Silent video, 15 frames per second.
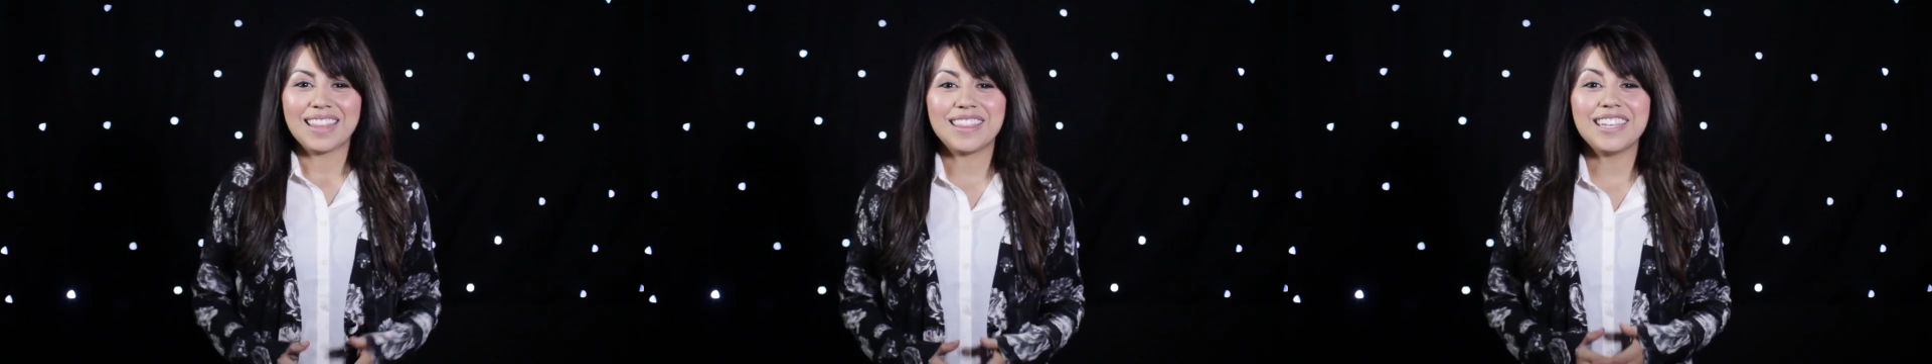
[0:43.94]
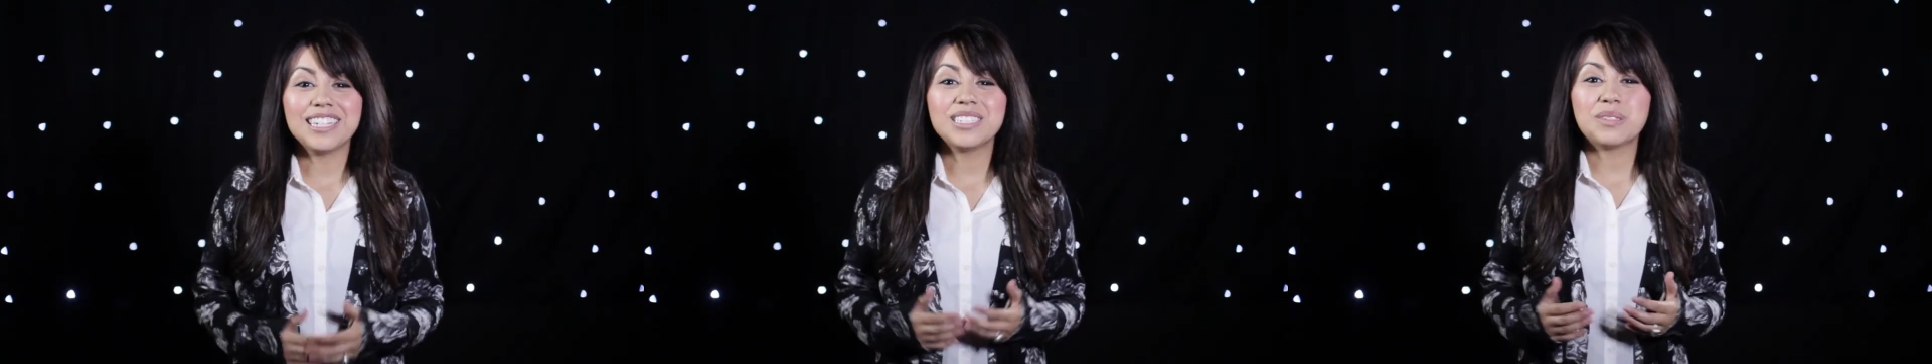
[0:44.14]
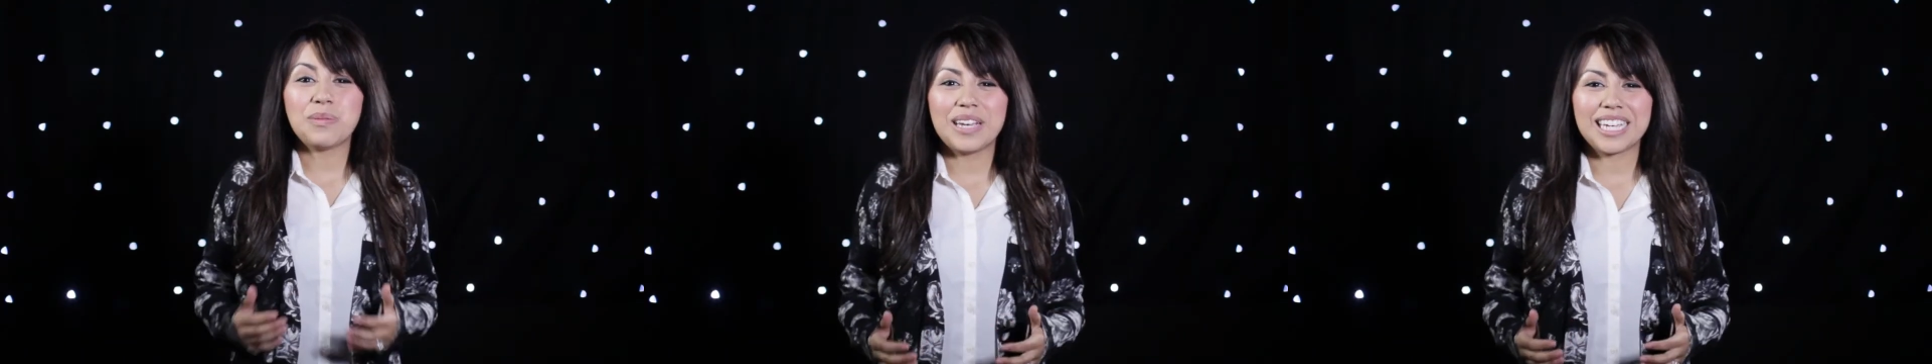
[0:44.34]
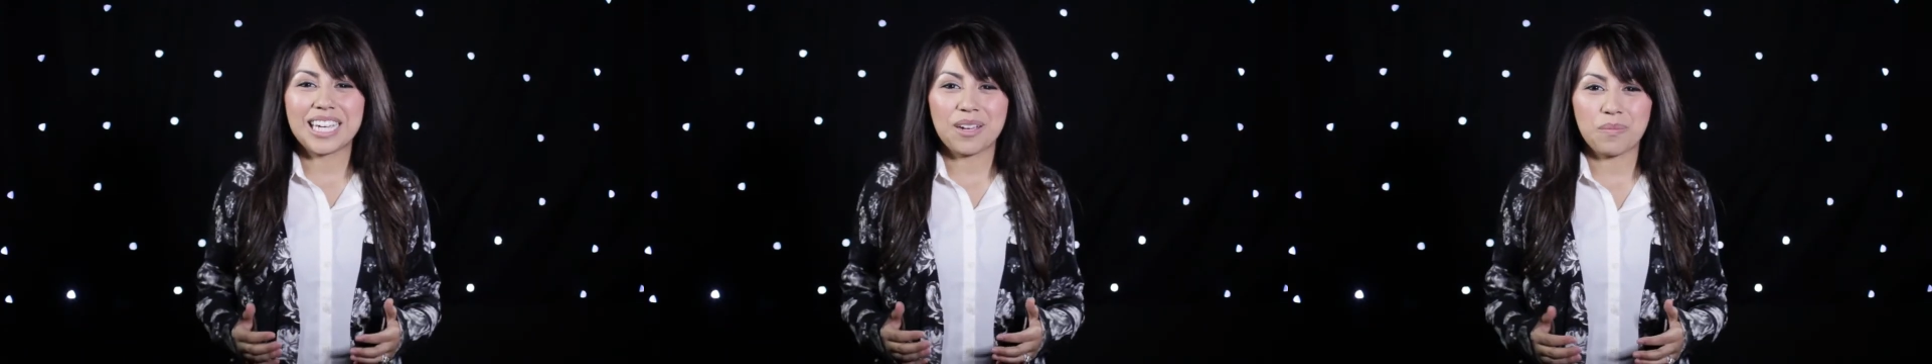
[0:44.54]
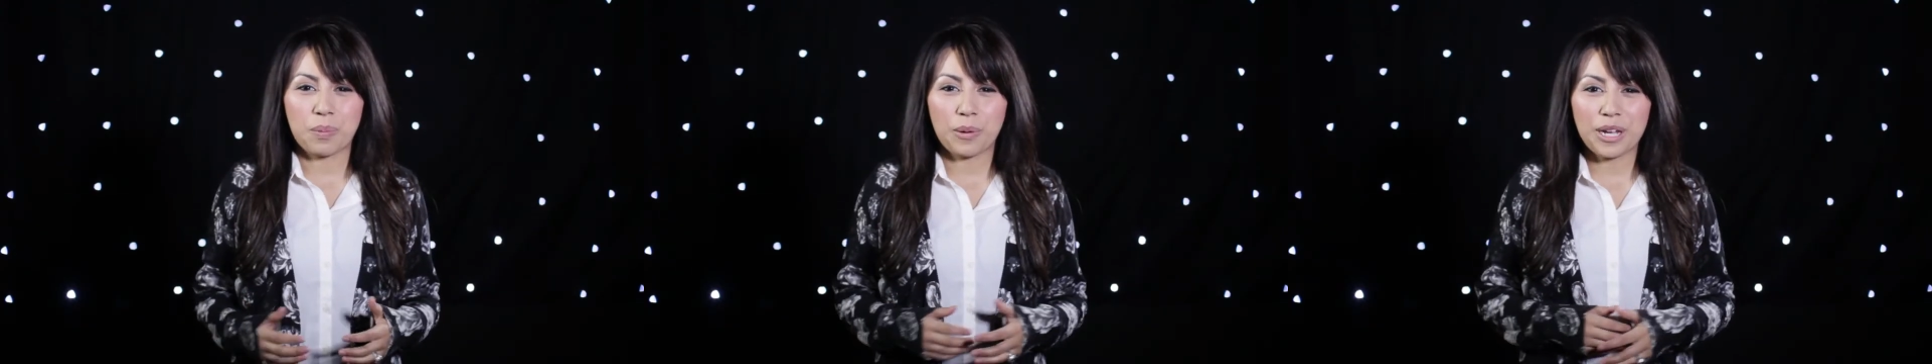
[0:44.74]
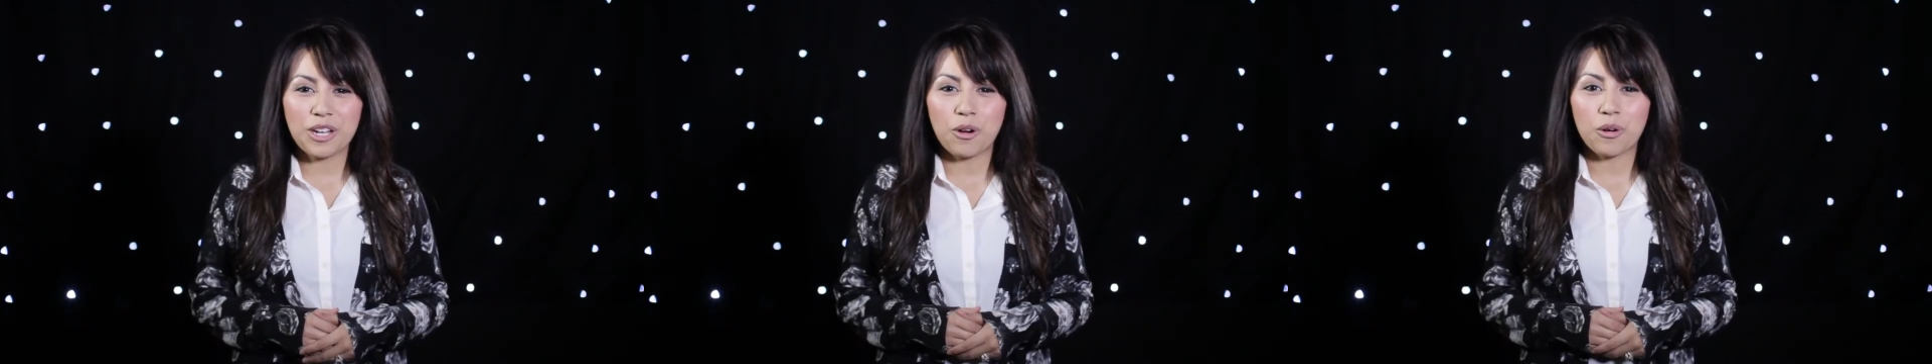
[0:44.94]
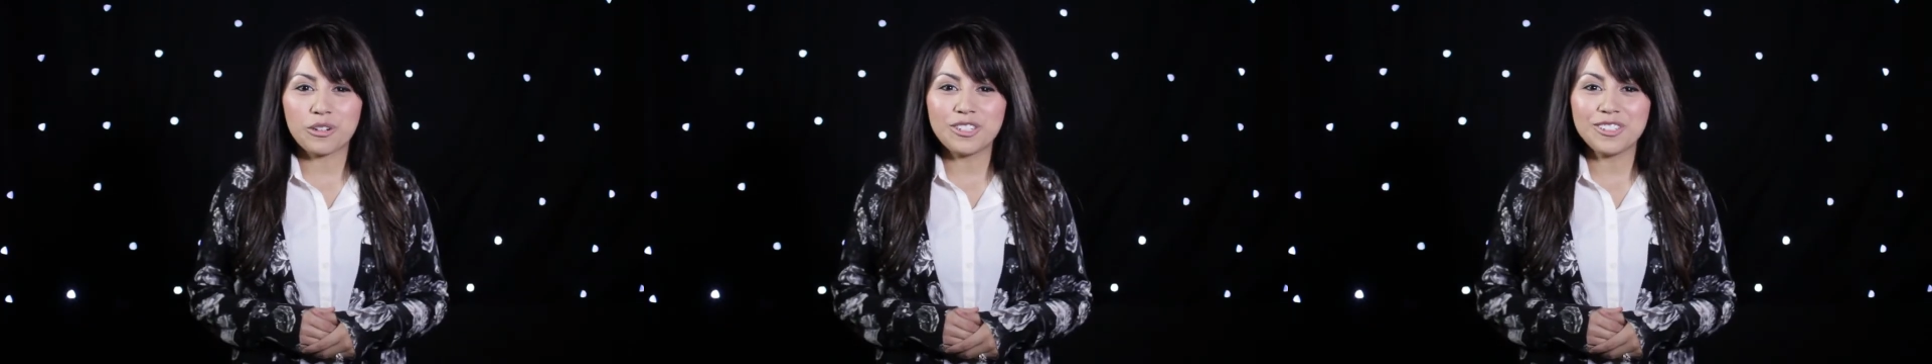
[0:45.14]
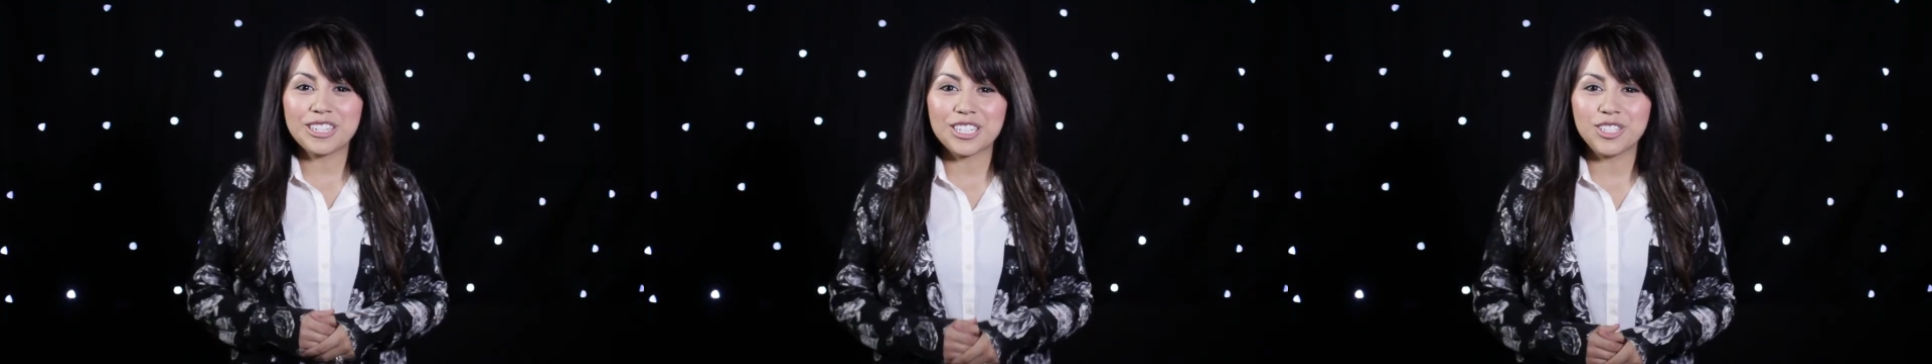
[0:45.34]
This weekend,
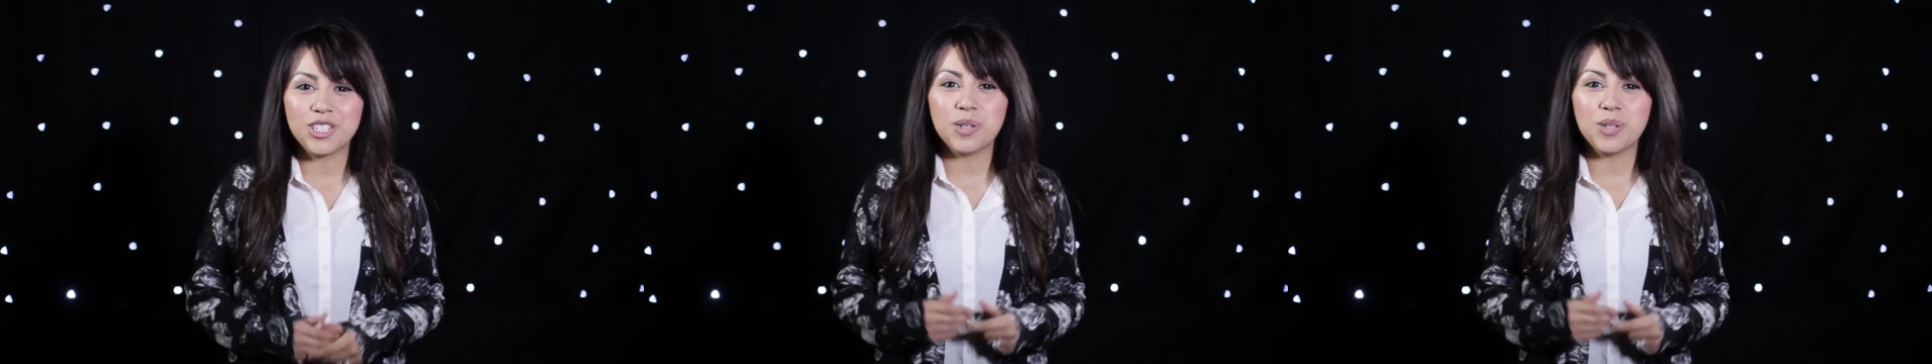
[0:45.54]
pre-order the